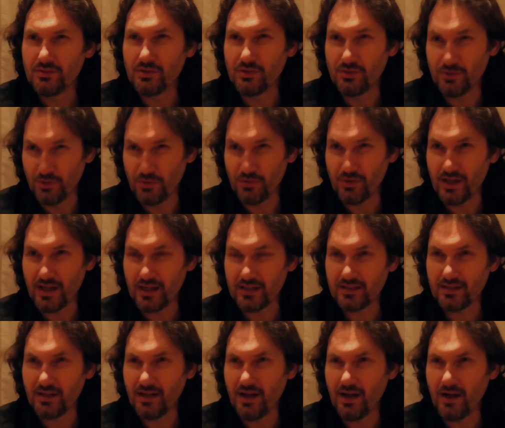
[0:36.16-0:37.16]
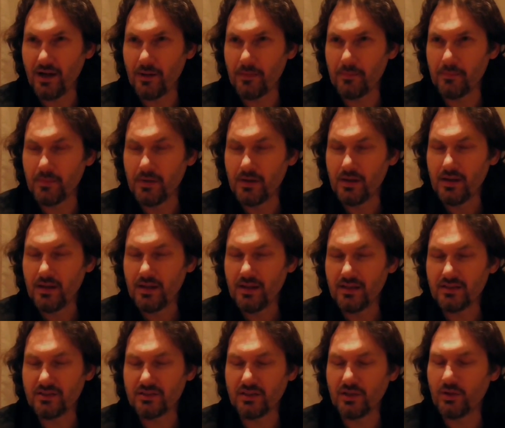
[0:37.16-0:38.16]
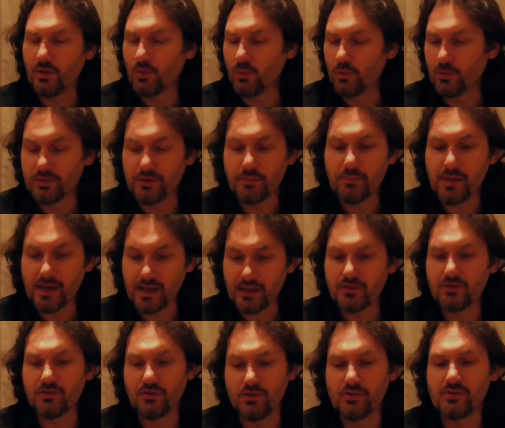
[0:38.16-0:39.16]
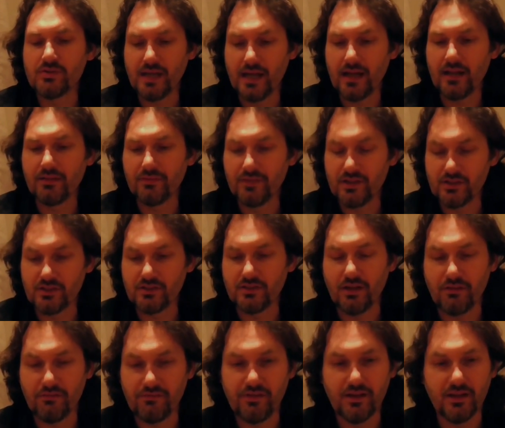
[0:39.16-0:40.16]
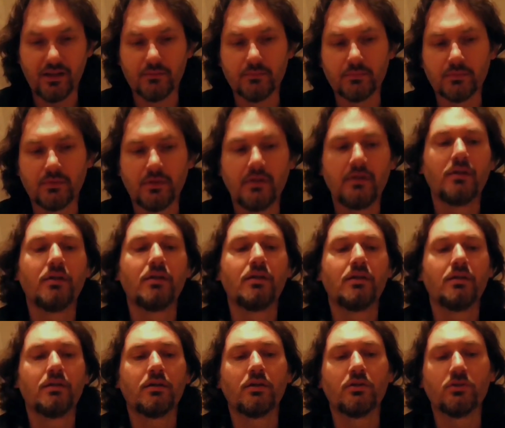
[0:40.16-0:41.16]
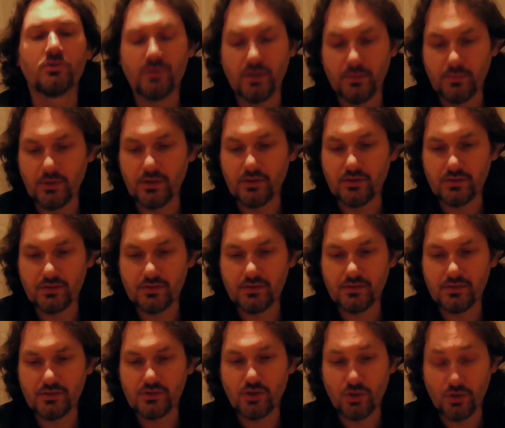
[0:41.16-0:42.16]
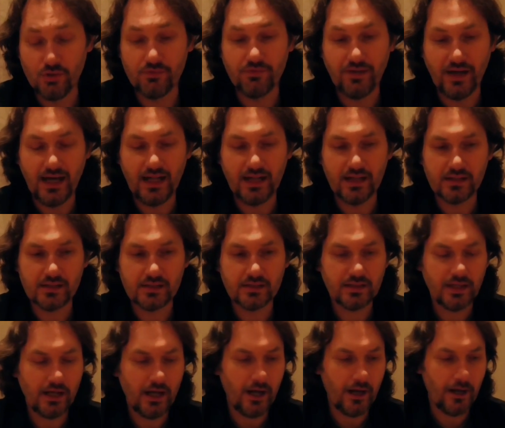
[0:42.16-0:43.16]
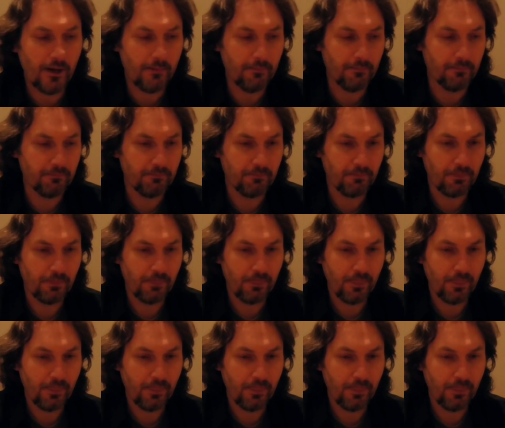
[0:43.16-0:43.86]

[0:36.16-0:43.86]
to do that. Um, this is an old debate: do television and film contribute to violence? Um,